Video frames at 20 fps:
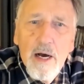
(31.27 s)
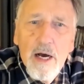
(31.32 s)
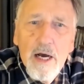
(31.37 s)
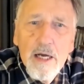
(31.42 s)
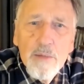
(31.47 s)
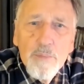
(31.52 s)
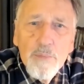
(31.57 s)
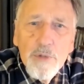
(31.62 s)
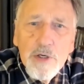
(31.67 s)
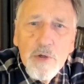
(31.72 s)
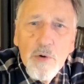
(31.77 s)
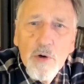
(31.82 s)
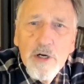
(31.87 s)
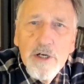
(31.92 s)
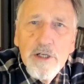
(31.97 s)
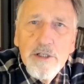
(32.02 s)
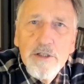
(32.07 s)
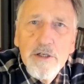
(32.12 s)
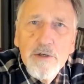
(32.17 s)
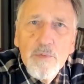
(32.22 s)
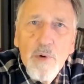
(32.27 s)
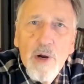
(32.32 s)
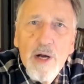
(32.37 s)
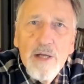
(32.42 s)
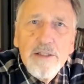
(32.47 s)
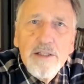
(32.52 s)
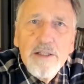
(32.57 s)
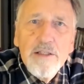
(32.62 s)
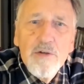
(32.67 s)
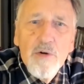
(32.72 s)
I am recording in
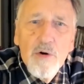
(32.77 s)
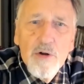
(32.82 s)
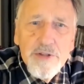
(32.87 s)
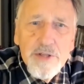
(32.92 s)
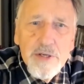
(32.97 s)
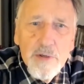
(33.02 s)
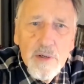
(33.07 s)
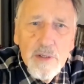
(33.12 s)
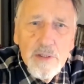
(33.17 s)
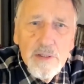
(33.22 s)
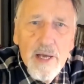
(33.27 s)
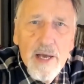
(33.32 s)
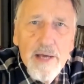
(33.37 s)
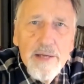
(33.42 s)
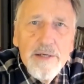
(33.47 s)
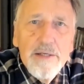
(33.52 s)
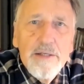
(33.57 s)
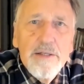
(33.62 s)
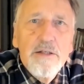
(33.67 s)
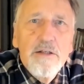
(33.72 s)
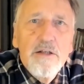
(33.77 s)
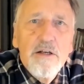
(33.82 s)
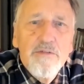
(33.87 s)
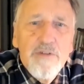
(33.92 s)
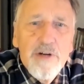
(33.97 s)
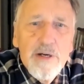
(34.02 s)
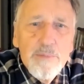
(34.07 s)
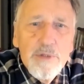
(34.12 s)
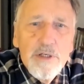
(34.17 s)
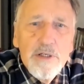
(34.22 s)
Raleigh, North Carolina in
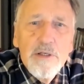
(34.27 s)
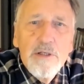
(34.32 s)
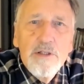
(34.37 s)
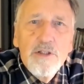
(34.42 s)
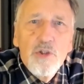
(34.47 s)
November